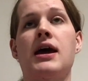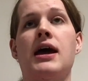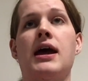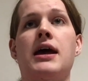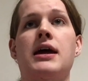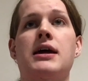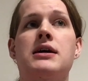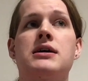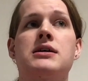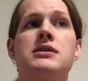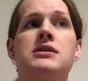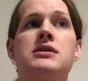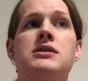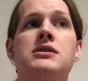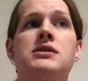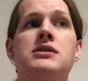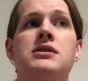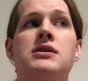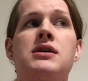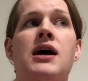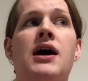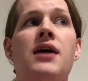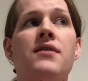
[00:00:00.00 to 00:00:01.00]
And
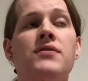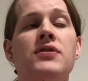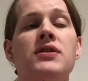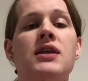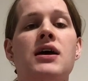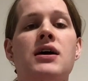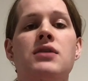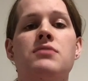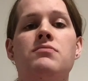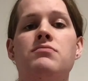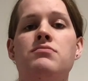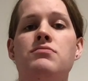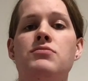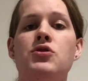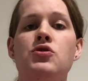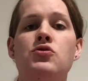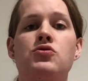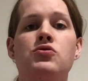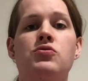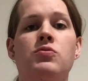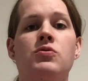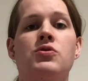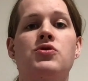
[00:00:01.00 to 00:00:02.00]
having that
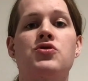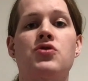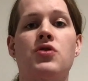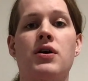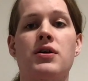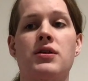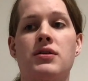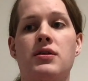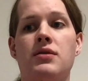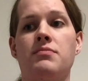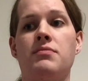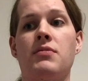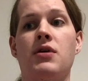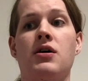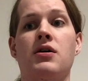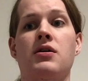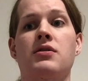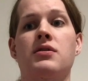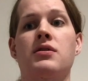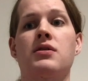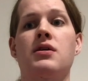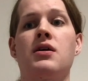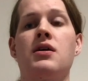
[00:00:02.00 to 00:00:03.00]
mutual trust
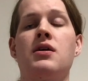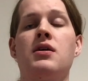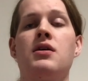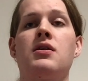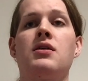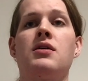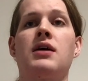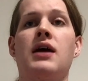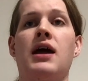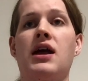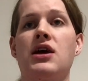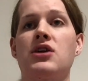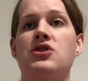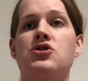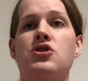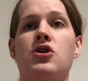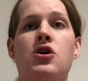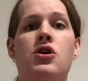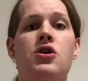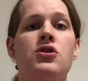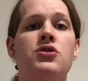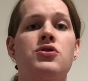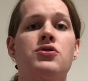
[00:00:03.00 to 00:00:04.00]
among
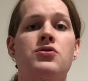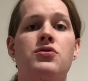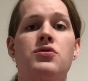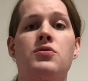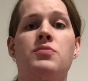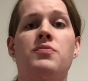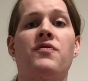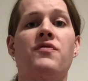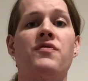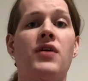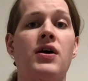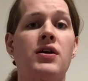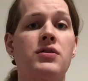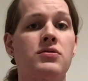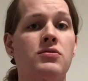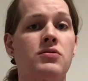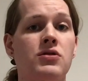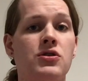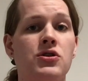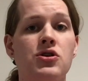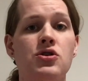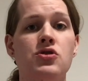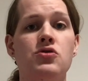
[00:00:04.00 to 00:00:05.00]
HR, your
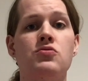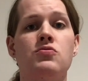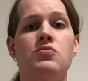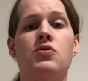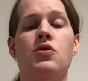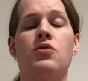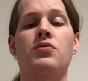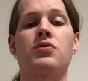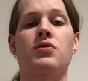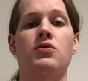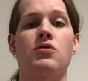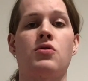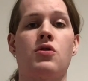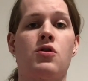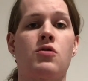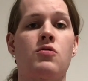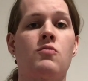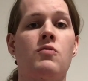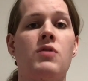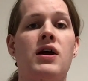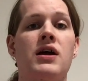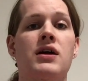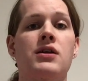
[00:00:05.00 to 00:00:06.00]
supervisor, and you goes a
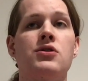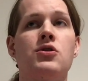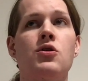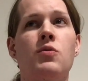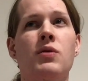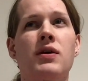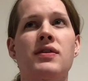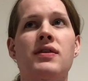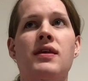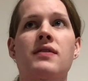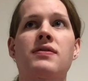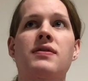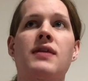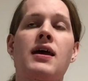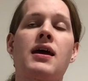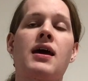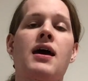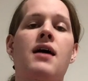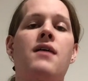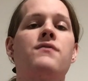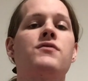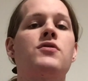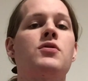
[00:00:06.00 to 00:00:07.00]
long way, knowing that they
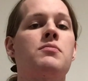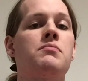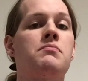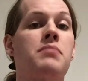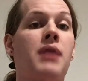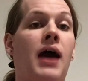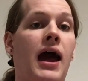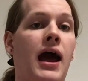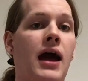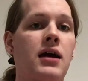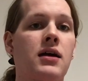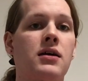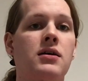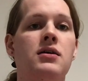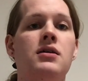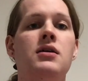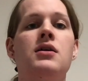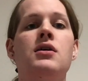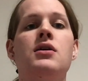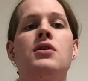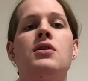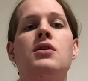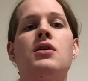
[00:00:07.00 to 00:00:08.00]
have your back.
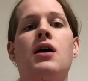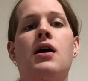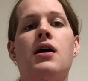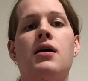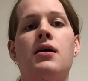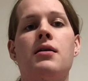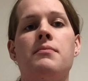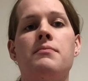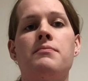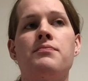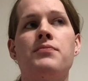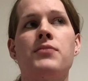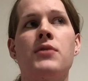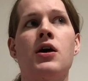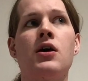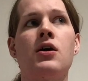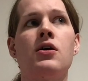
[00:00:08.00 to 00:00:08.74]
Um,